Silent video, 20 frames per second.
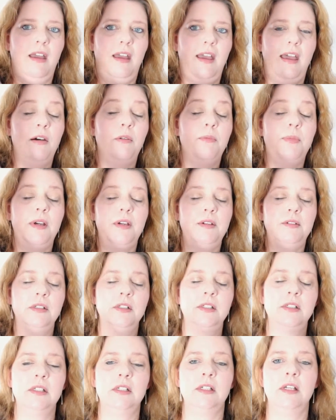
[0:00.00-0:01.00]
elbow.
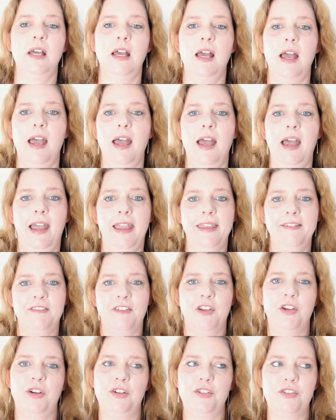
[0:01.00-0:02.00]

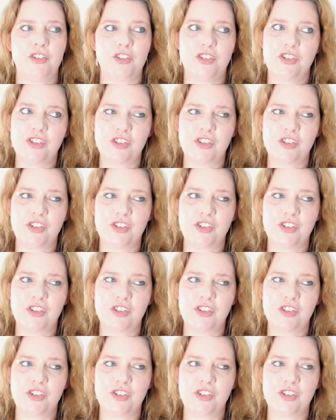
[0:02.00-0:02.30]
I've got,